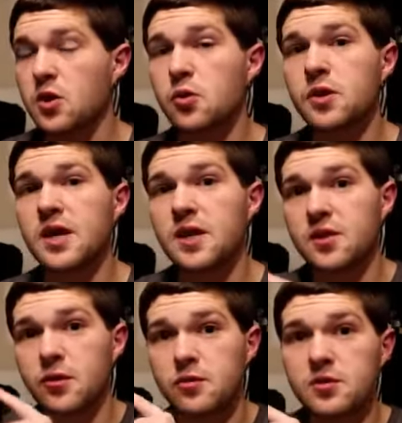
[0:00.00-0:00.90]
you'll get
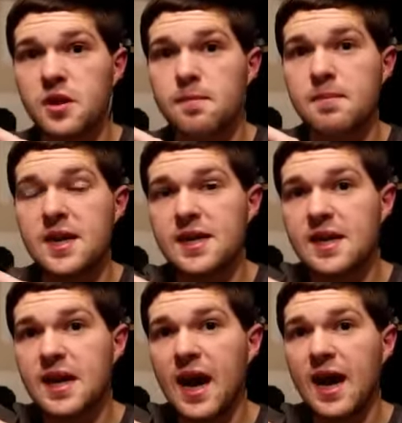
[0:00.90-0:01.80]
those mid
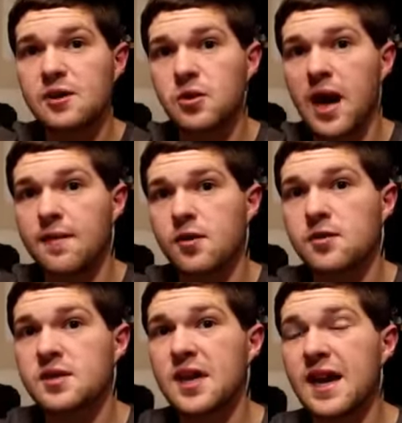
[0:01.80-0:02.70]
and high
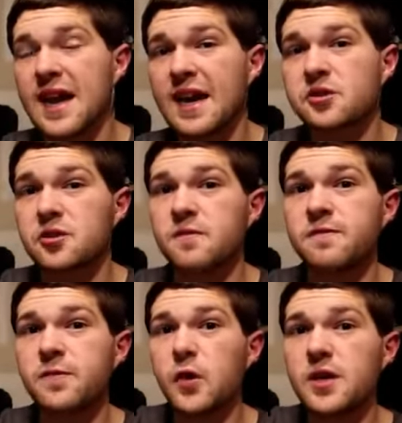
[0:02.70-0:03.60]
drivers an extra
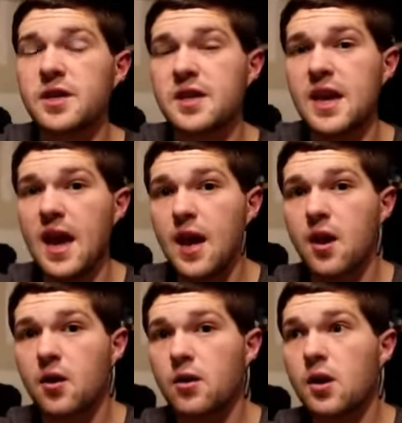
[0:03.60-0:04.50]
foot in the
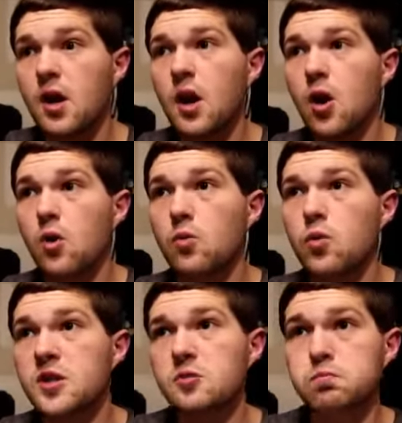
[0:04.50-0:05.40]
air,
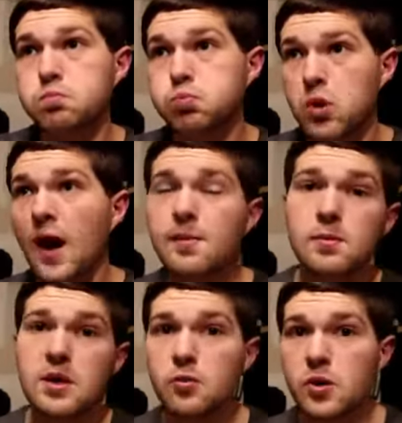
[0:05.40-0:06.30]
which
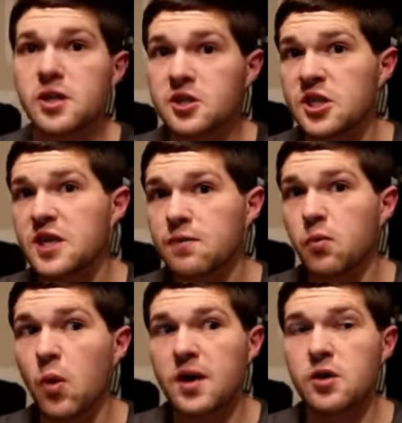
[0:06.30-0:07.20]
probably would achieve
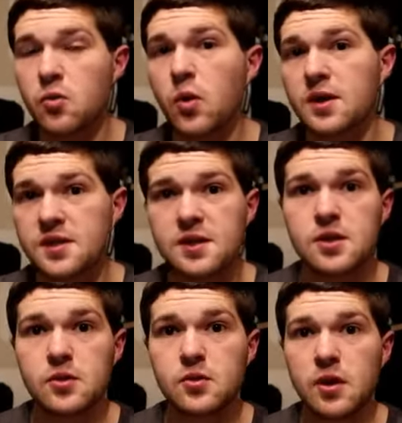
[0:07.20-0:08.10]
what you want to
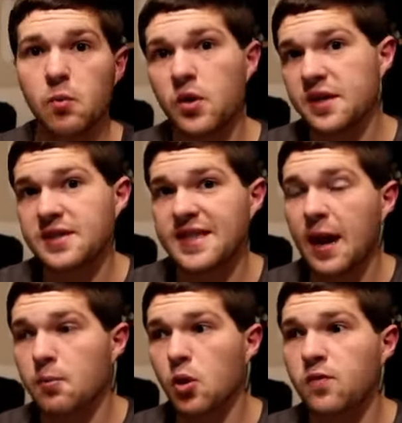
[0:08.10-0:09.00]
do and what the
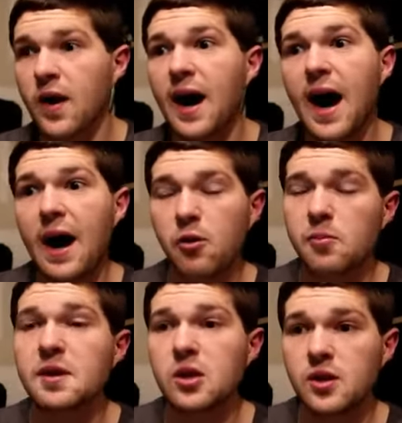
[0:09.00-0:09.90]
sound profile I will
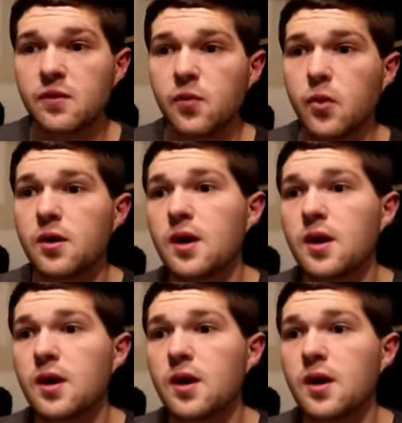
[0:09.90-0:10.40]
be looking for.